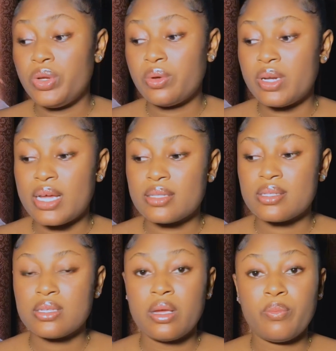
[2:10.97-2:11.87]
know that
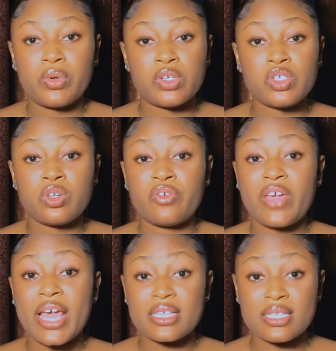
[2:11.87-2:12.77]
production of
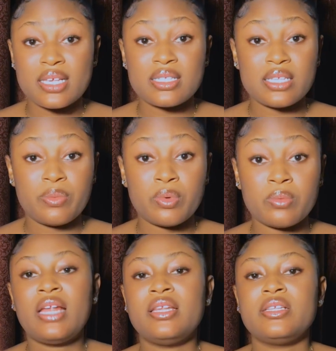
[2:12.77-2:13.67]
excess sebum
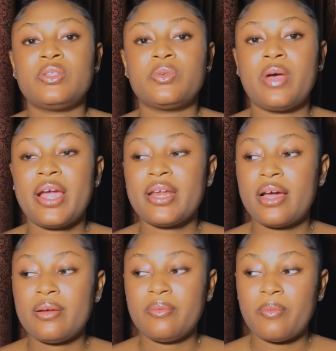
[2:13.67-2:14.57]
can lead to
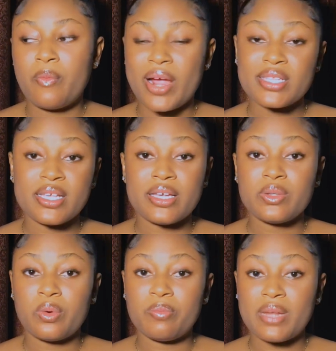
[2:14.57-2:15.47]
either whitehead
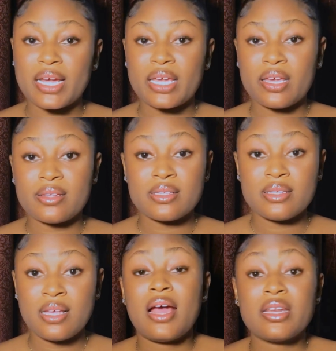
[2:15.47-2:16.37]
or blackheads
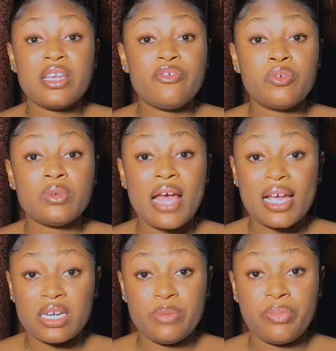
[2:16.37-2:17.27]
and even
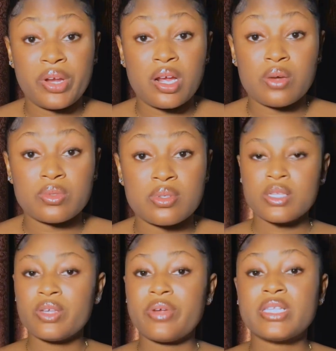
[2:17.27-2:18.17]
acne breakouts.
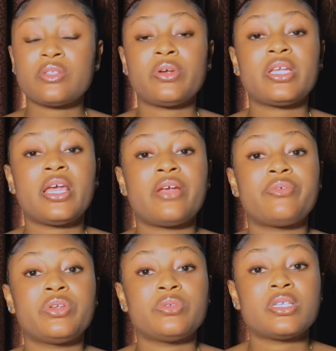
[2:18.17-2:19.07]
So retinoid here
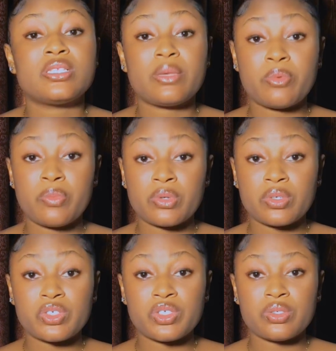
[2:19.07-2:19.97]
reduces sebum
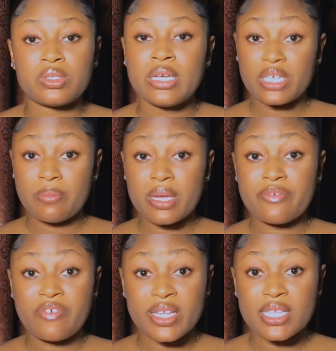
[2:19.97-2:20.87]
production, thereby
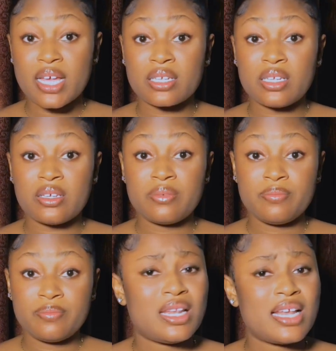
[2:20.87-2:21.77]
fight acne. The